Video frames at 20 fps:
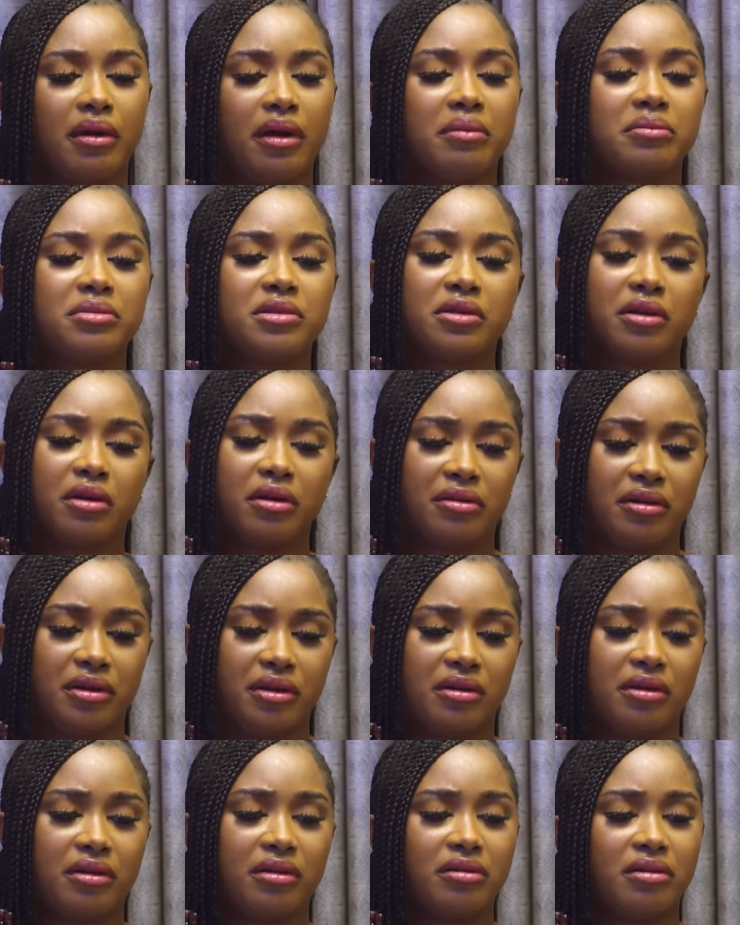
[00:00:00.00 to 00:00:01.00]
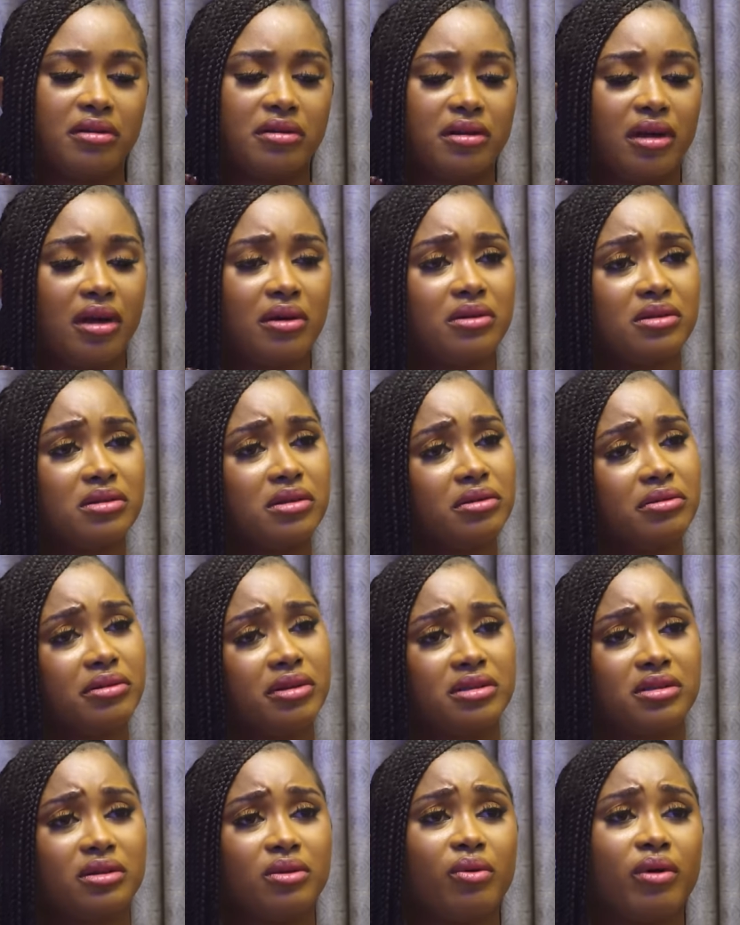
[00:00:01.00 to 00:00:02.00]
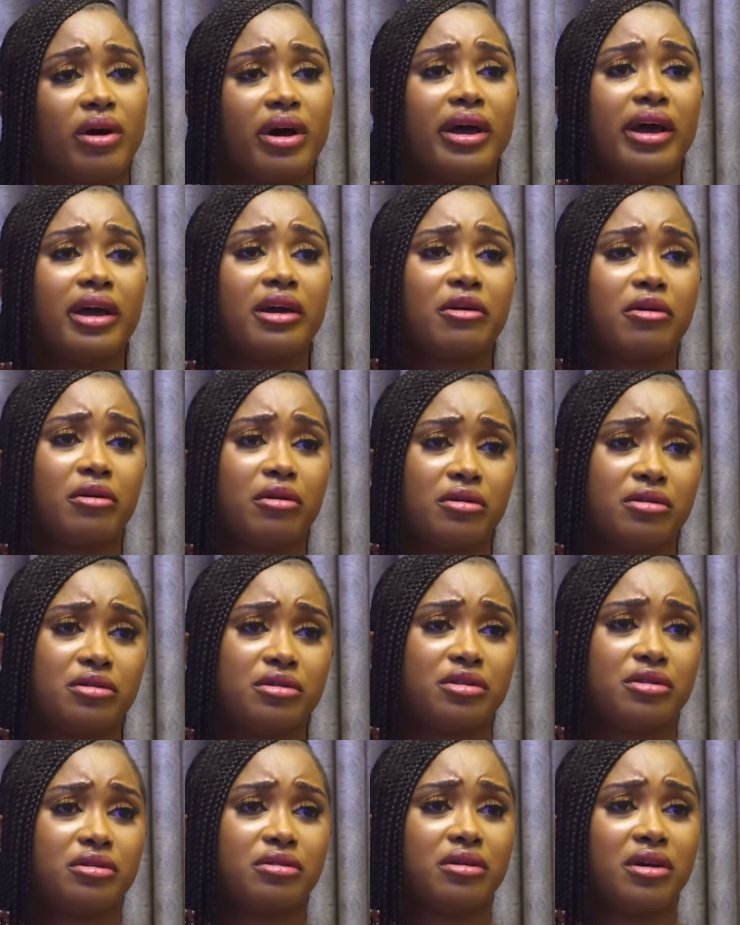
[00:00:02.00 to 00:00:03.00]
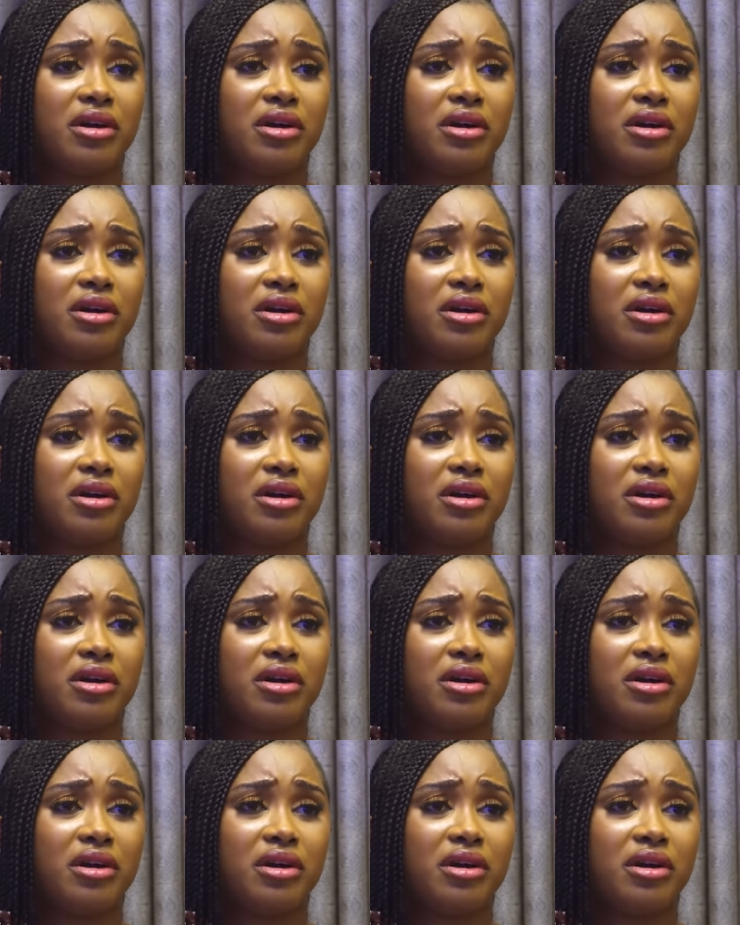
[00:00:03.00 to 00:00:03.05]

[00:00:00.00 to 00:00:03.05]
I'm sorry. That was the reason why I called you